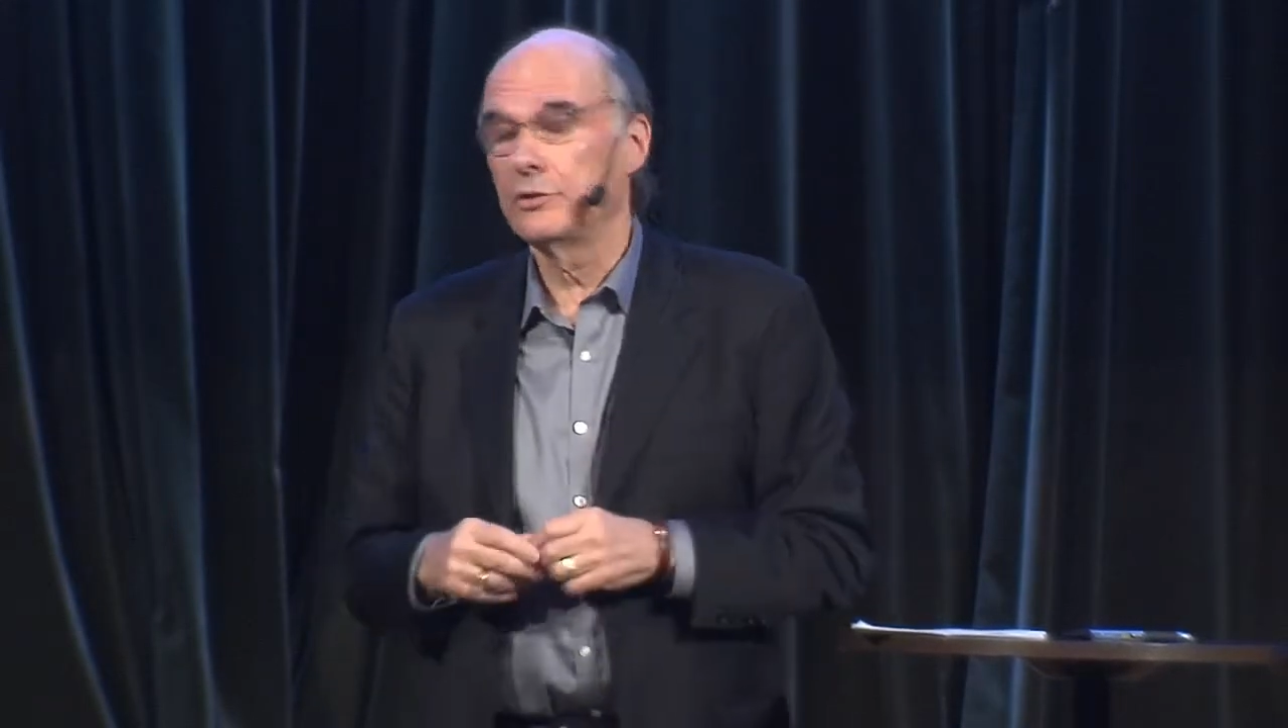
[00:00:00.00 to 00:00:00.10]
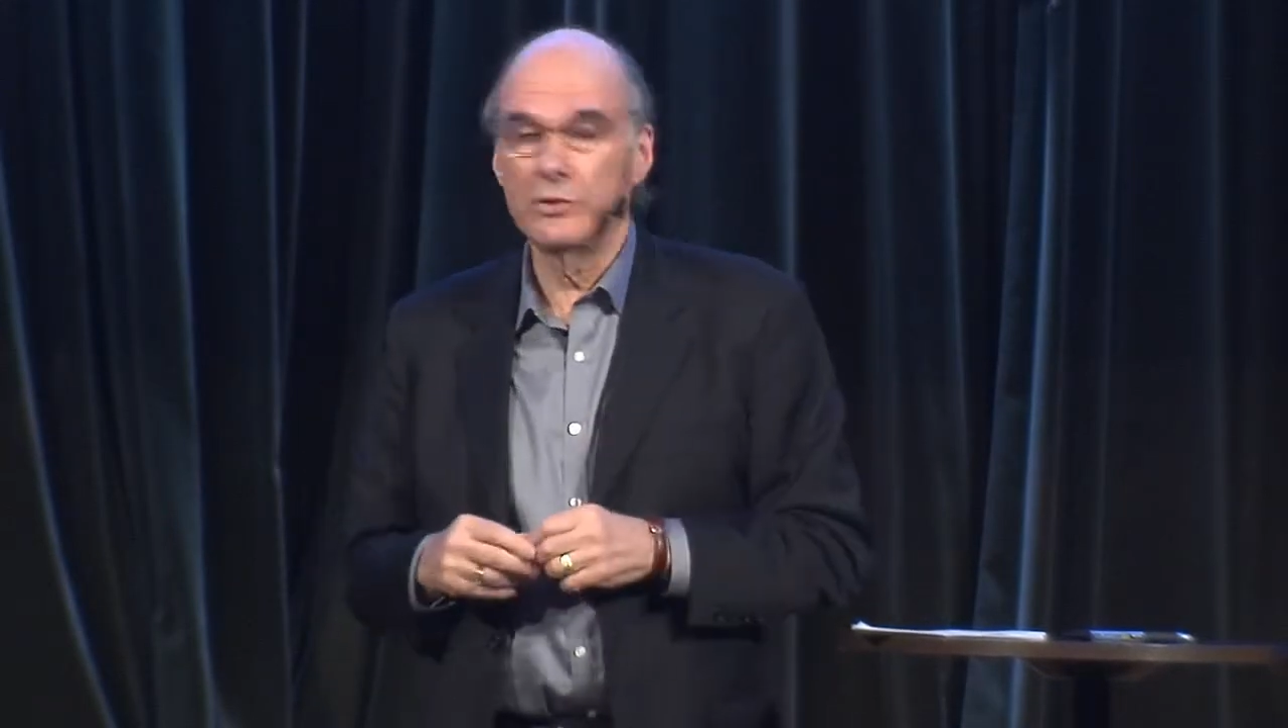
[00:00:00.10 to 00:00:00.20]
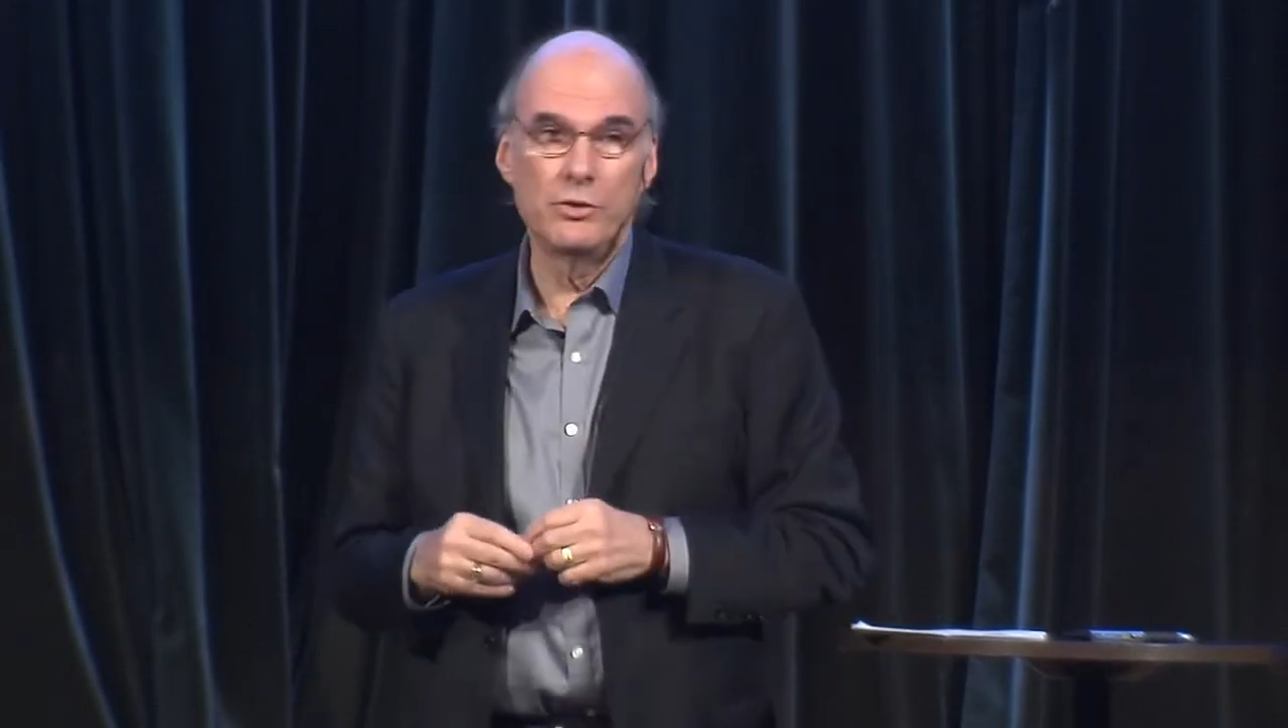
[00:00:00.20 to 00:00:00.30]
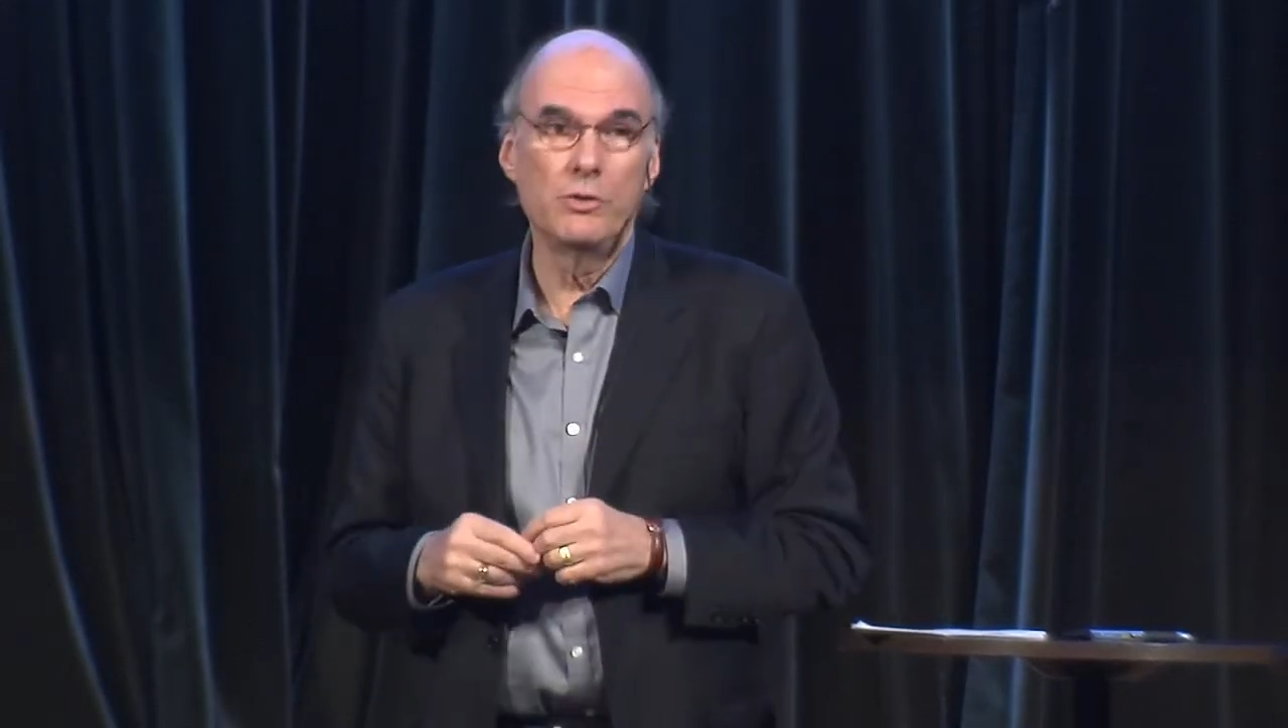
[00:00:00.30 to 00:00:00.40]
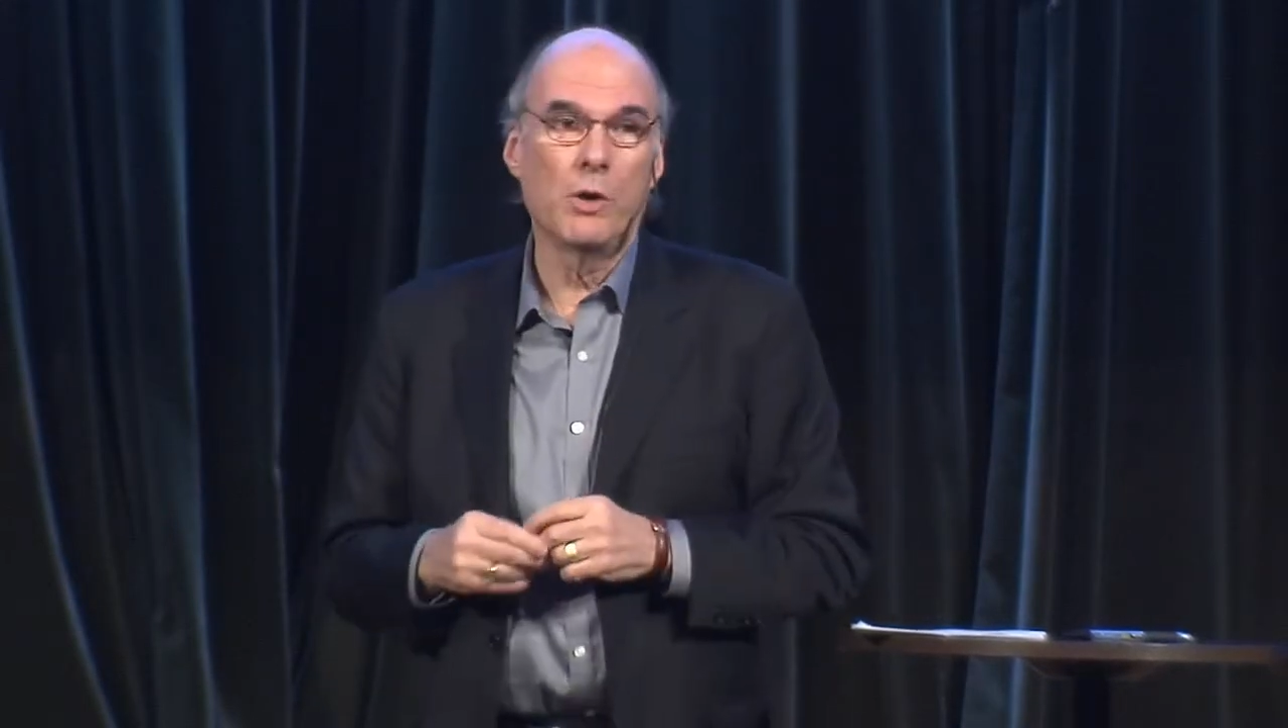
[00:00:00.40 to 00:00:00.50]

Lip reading: to new